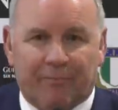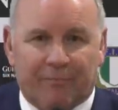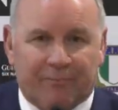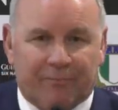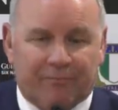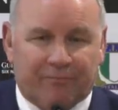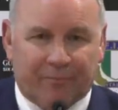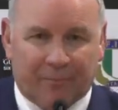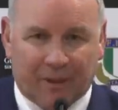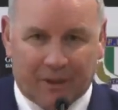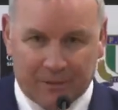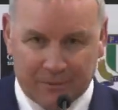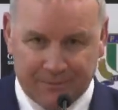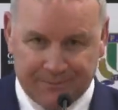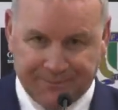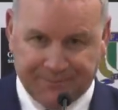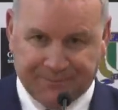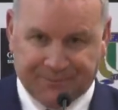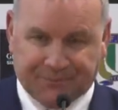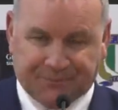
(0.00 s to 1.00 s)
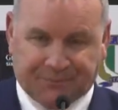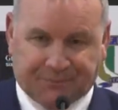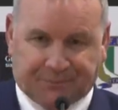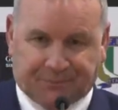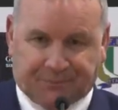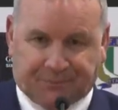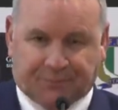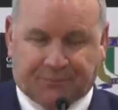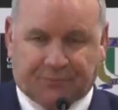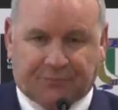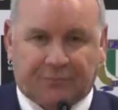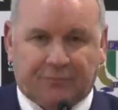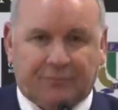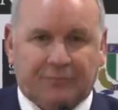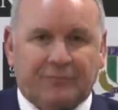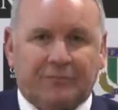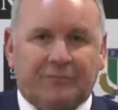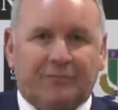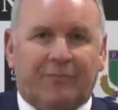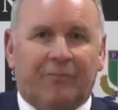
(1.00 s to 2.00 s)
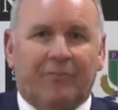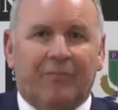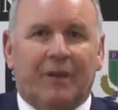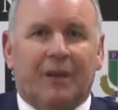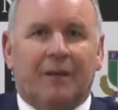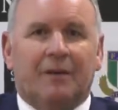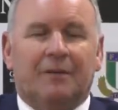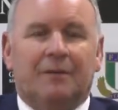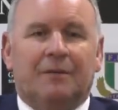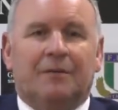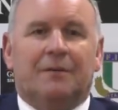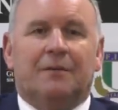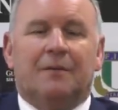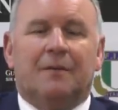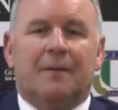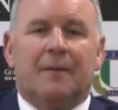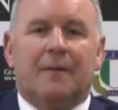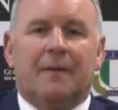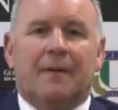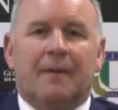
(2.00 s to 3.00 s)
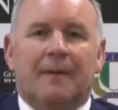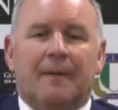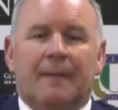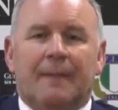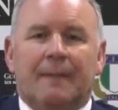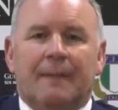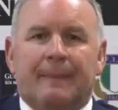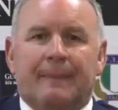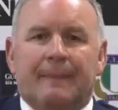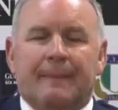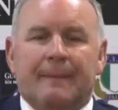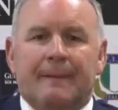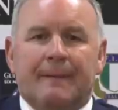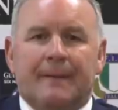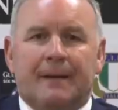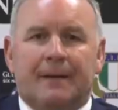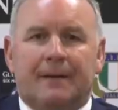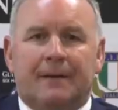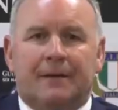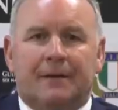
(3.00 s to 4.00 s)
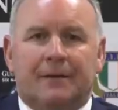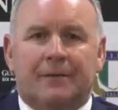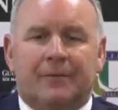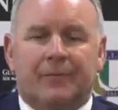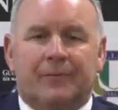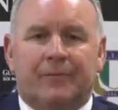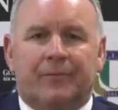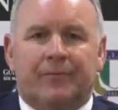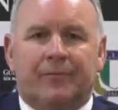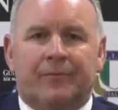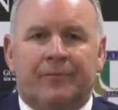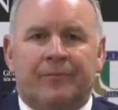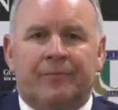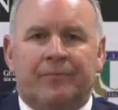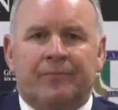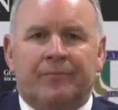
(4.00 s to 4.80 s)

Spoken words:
Thank you, Wayne. How close was that to the script that you would have written for yourself?